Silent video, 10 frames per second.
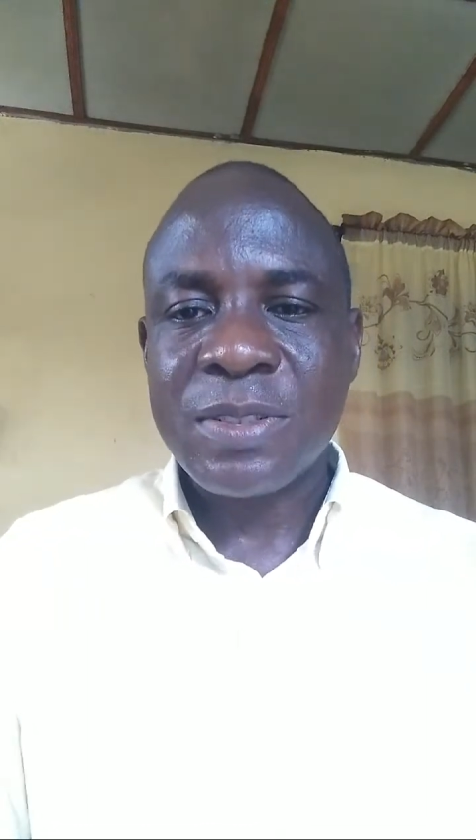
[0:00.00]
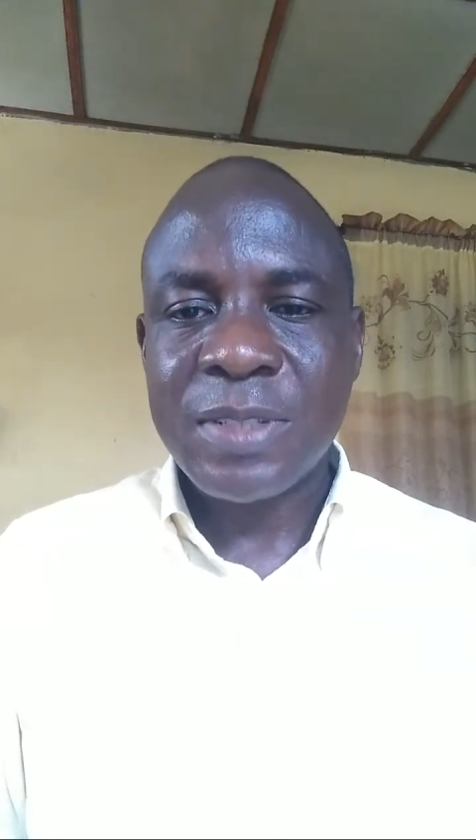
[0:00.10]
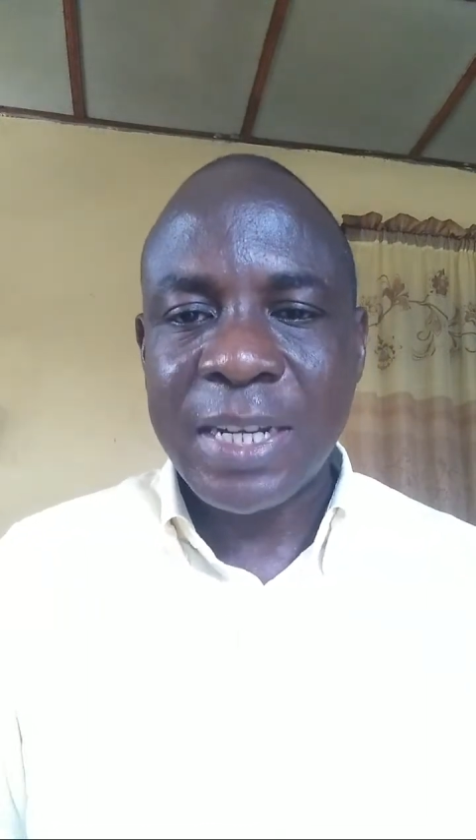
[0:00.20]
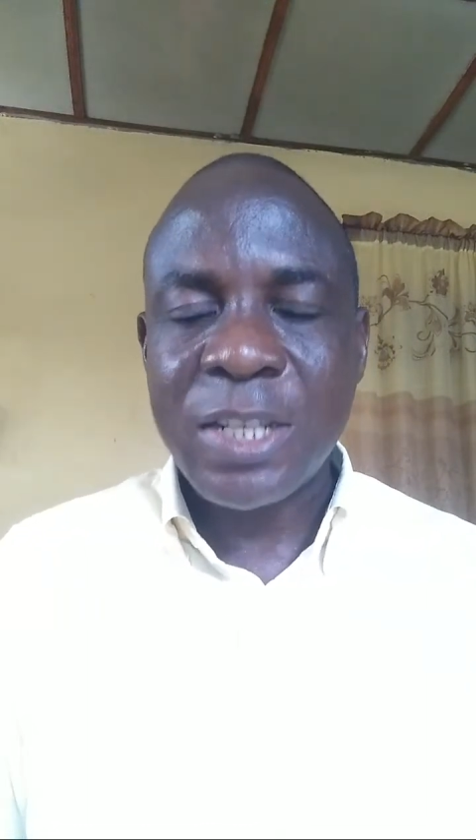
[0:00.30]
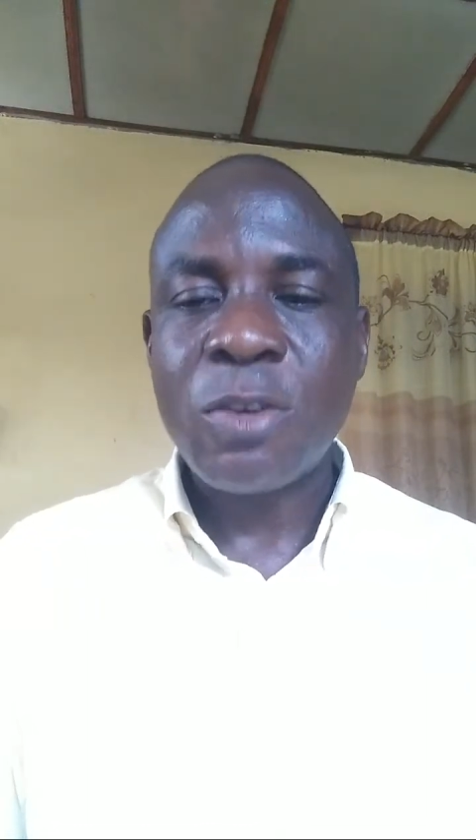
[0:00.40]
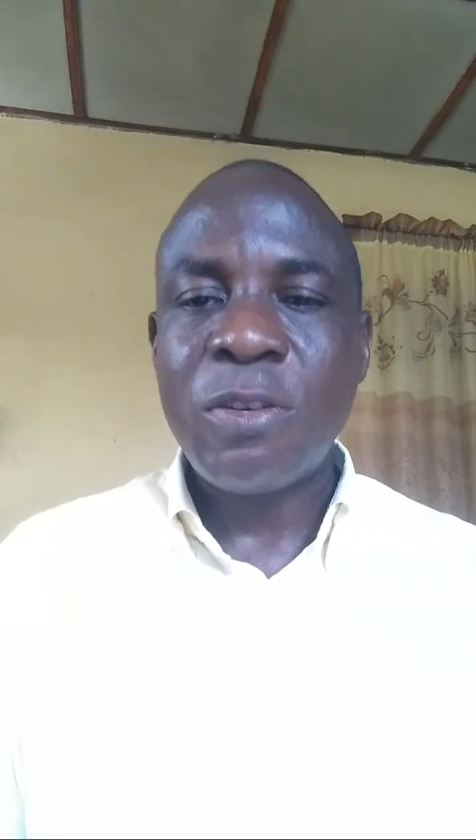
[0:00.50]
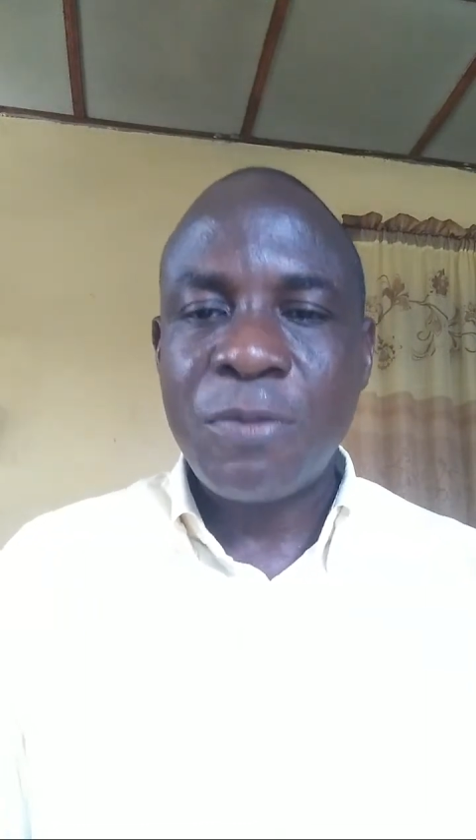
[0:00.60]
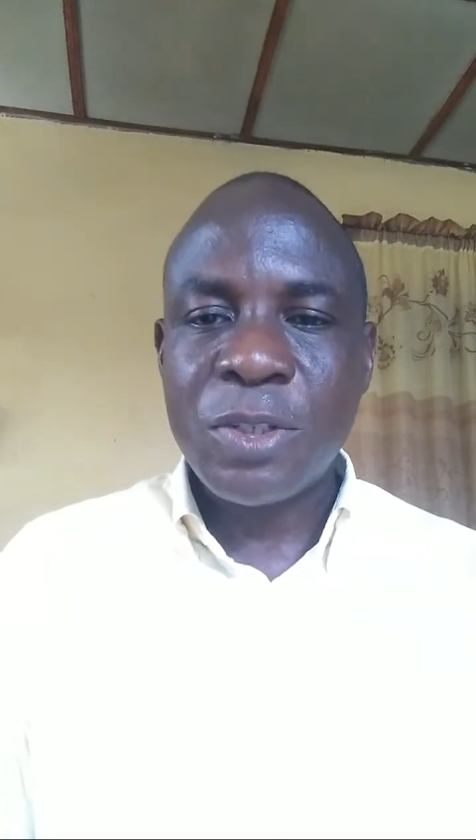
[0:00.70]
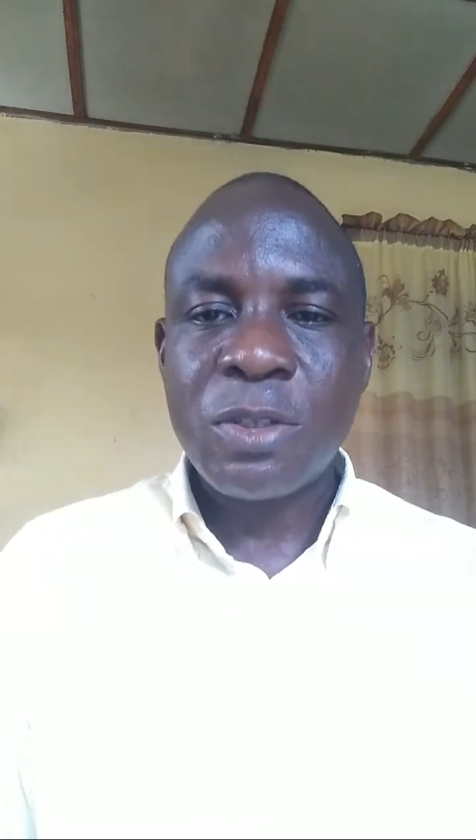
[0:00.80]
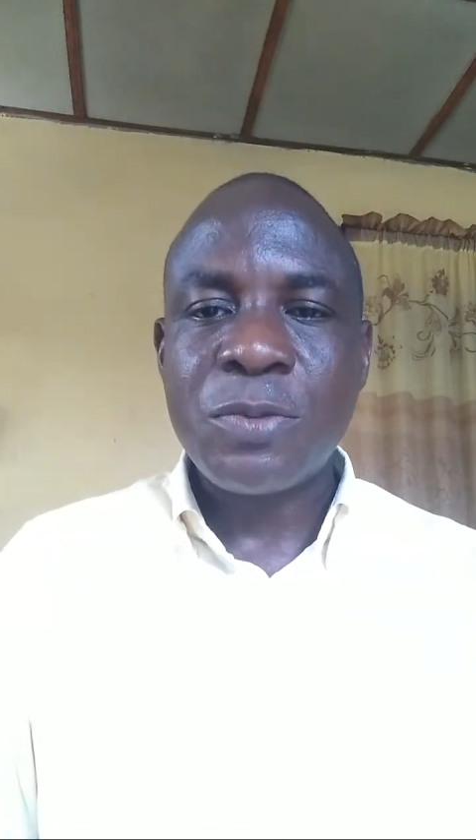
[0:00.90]
At the
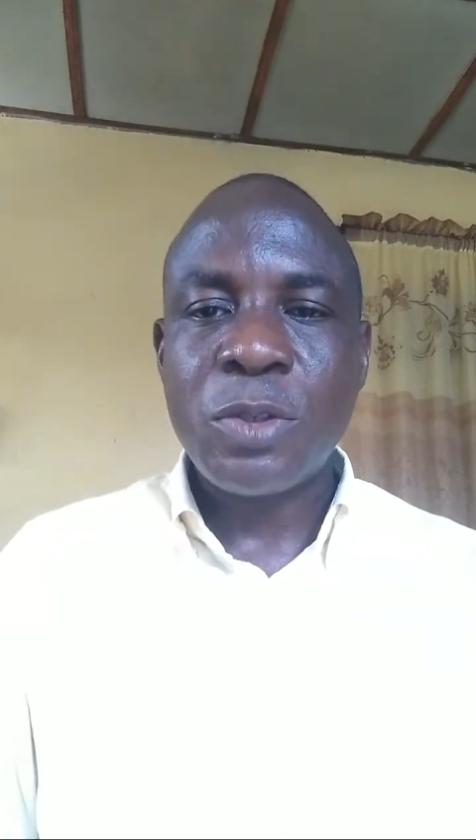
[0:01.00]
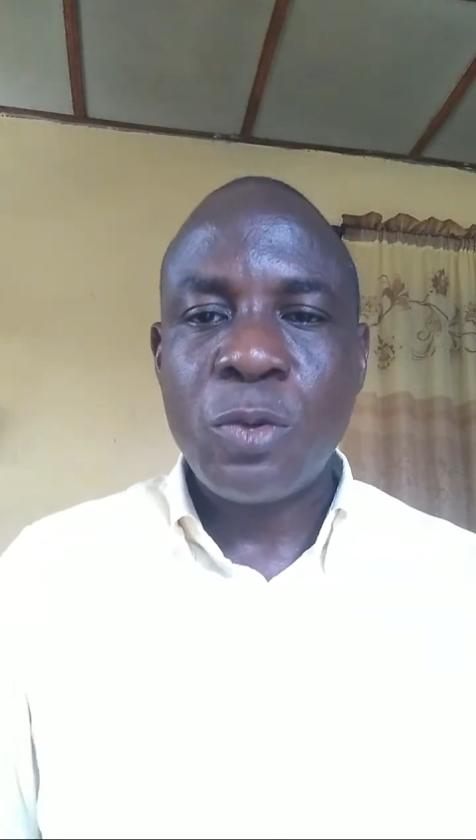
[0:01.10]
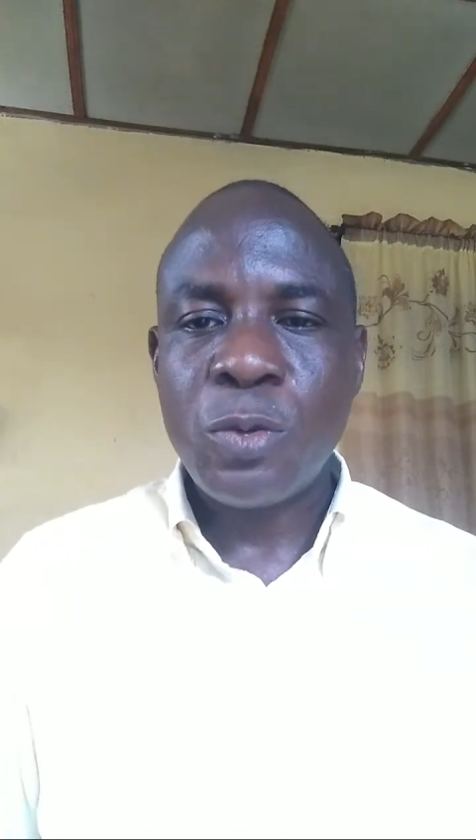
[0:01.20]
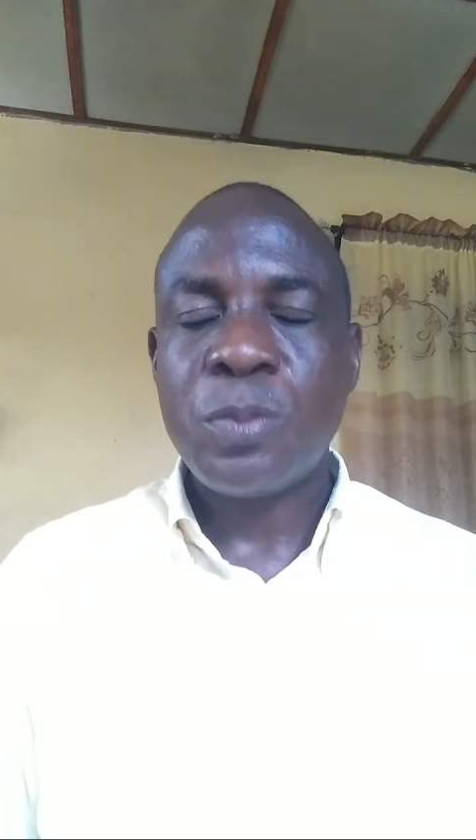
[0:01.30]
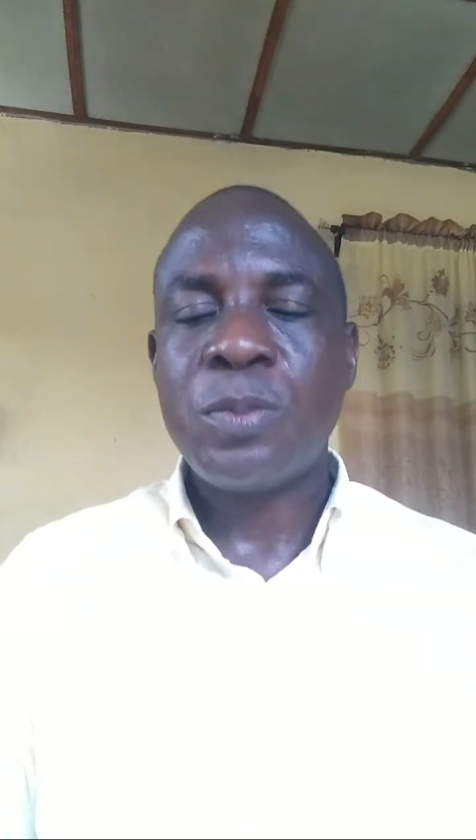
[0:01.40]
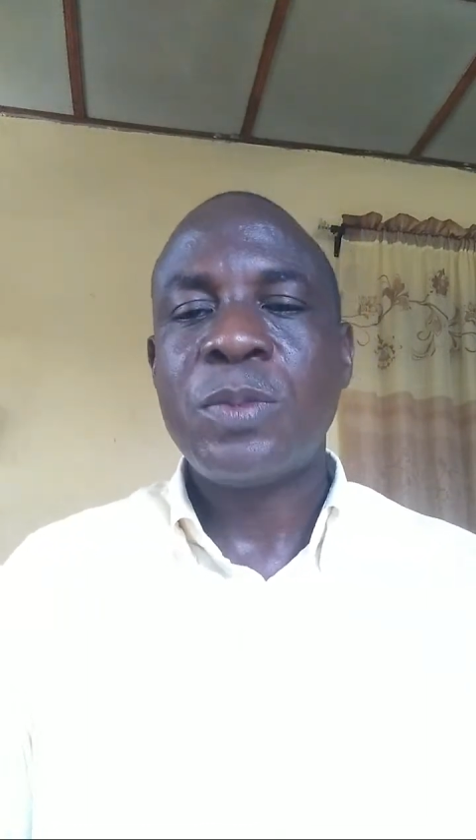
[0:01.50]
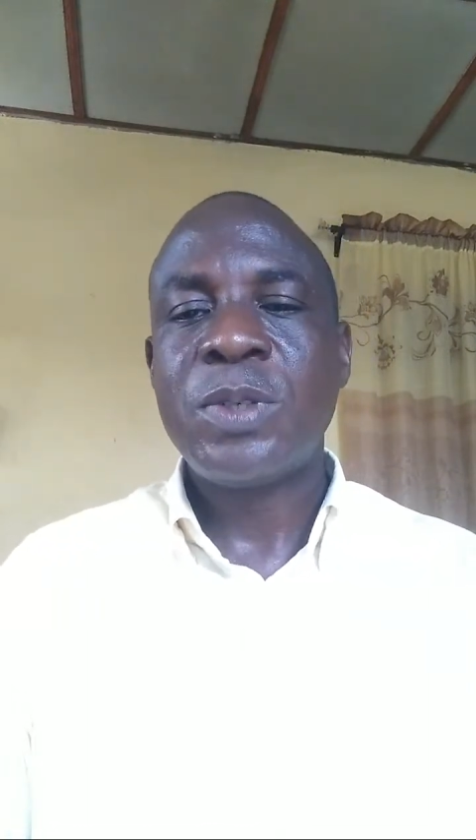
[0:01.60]
comfort of your home,